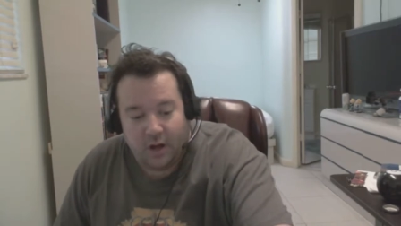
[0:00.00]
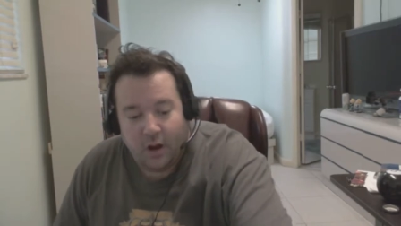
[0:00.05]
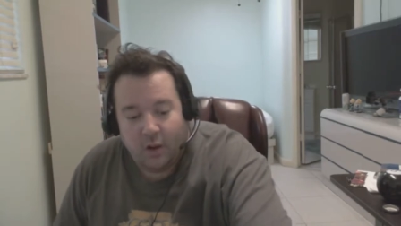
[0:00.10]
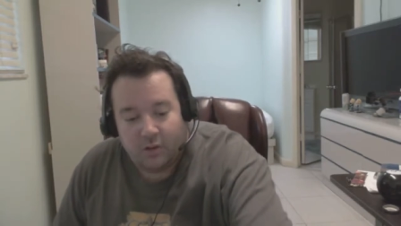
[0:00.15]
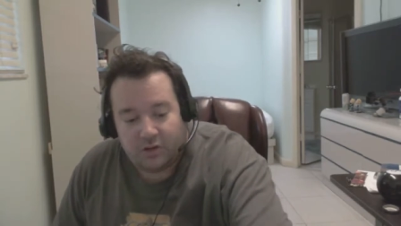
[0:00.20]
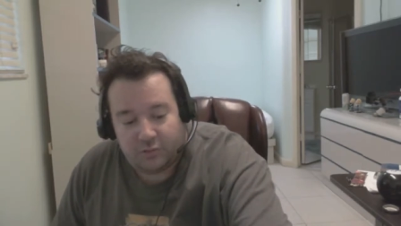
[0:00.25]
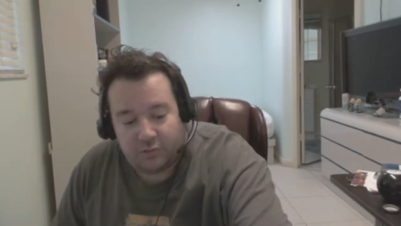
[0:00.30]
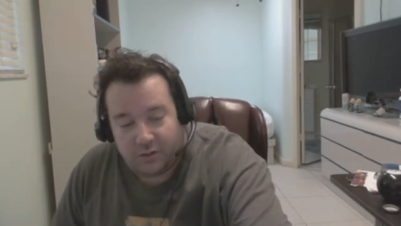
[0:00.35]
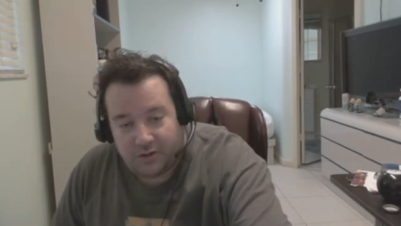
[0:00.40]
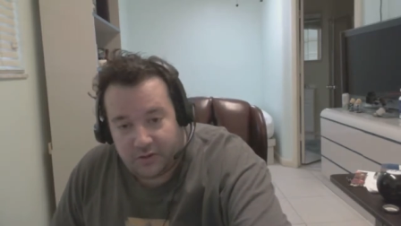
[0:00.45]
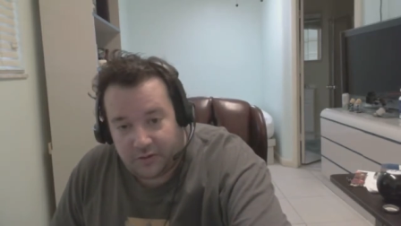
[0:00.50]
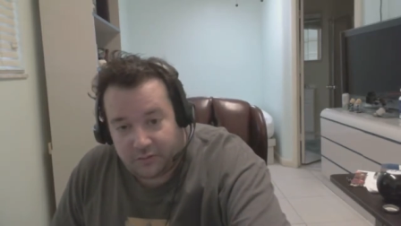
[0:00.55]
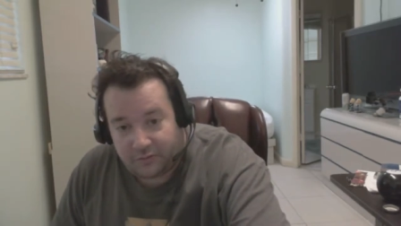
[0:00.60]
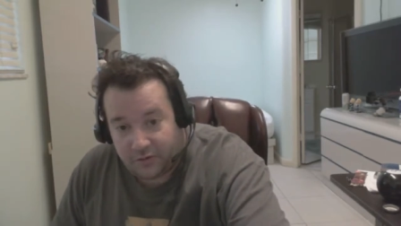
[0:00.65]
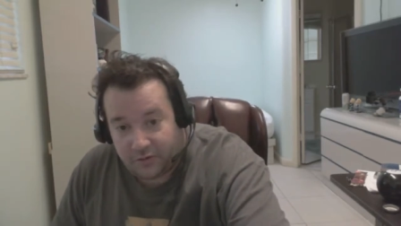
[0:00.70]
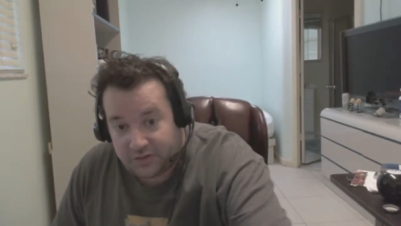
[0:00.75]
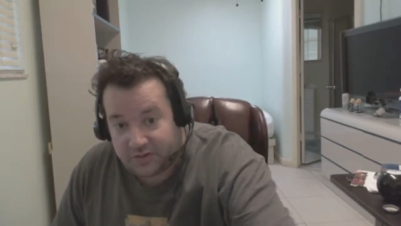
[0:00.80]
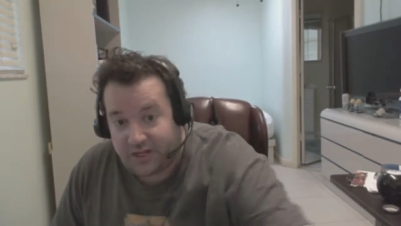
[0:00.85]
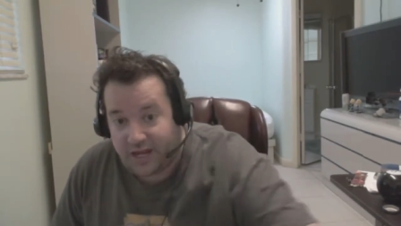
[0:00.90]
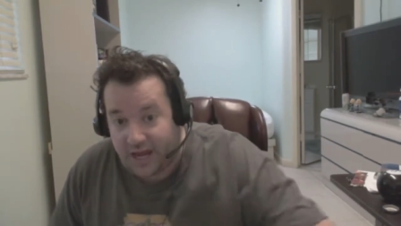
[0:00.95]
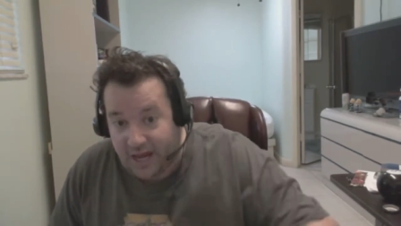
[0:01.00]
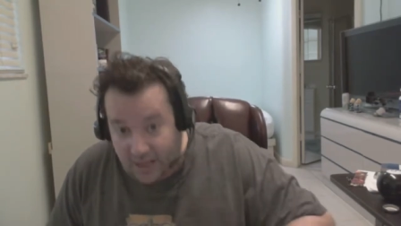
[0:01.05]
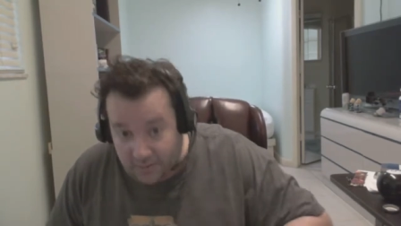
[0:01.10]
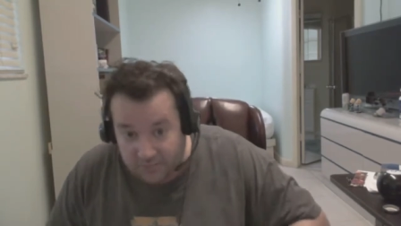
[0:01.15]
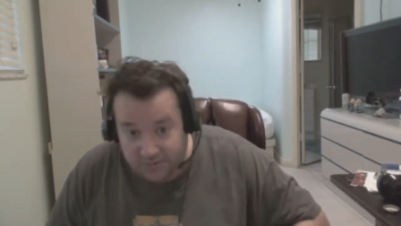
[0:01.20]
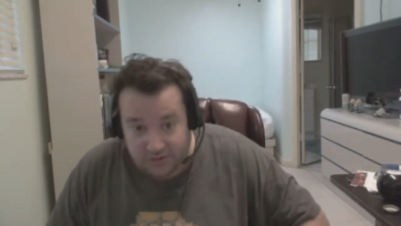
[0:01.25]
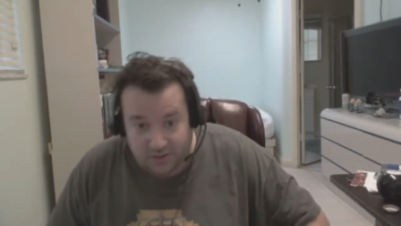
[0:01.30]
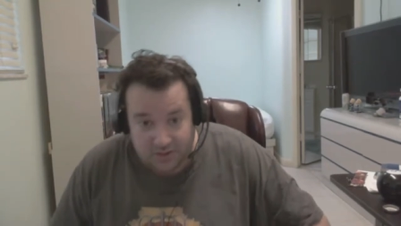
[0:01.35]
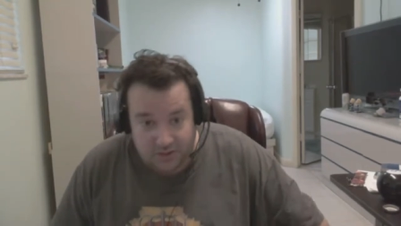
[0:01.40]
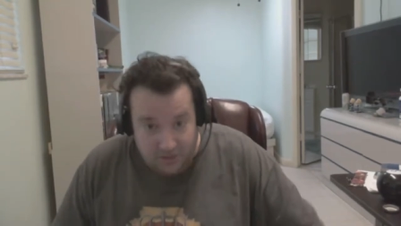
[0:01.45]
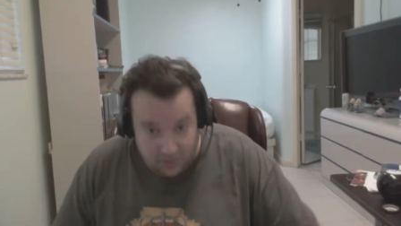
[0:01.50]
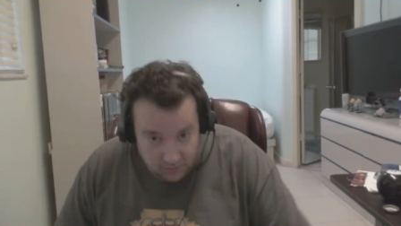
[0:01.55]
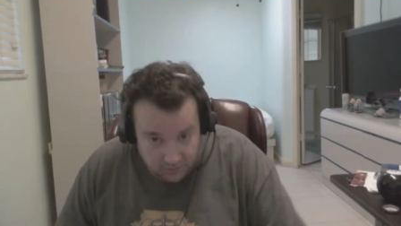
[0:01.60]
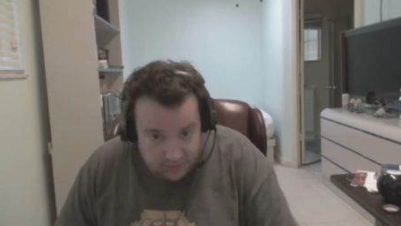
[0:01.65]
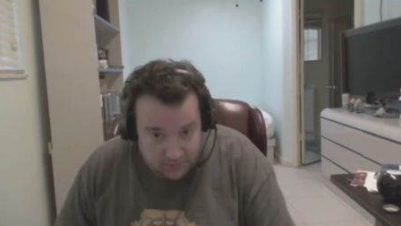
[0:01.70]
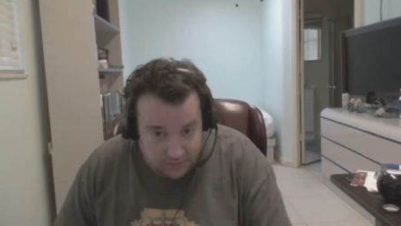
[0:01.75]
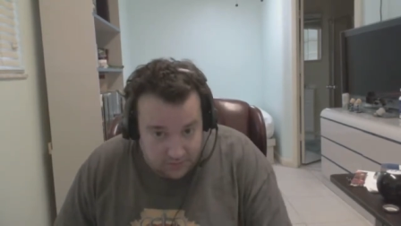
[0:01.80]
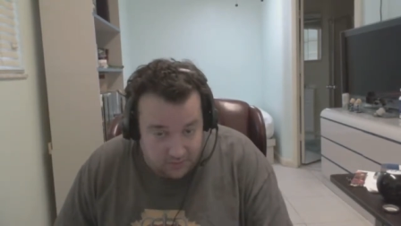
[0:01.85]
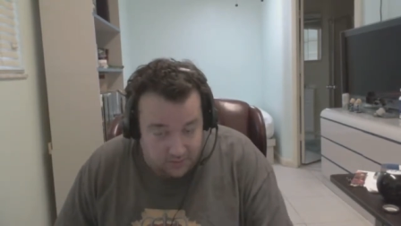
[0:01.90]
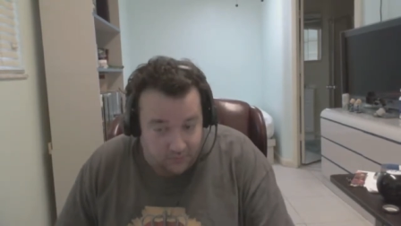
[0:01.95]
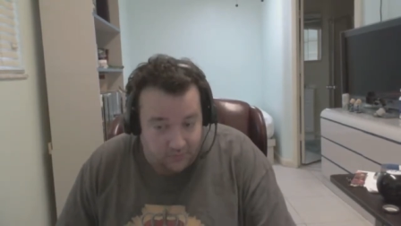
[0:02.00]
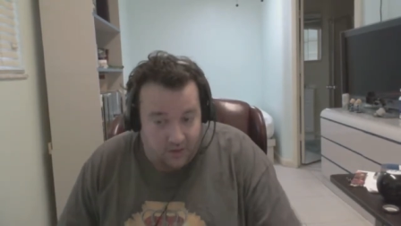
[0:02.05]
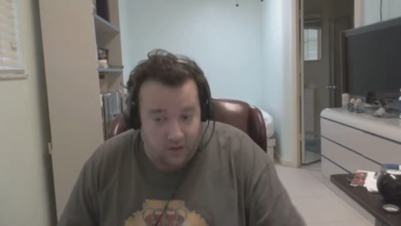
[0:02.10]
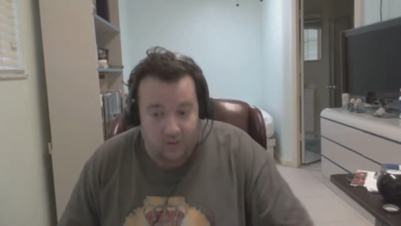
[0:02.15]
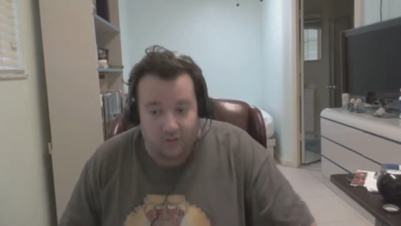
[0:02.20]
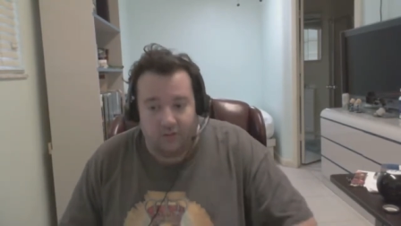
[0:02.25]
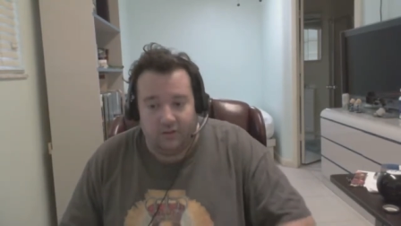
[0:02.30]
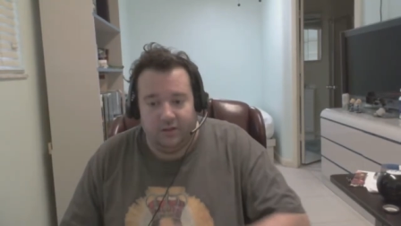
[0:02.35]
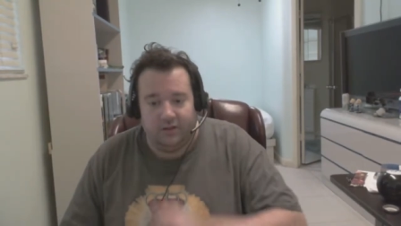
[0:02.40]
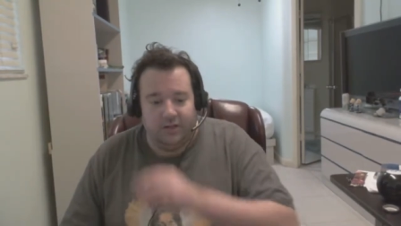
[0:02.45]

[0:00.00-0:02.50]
was one of the first games to use De Nouveau.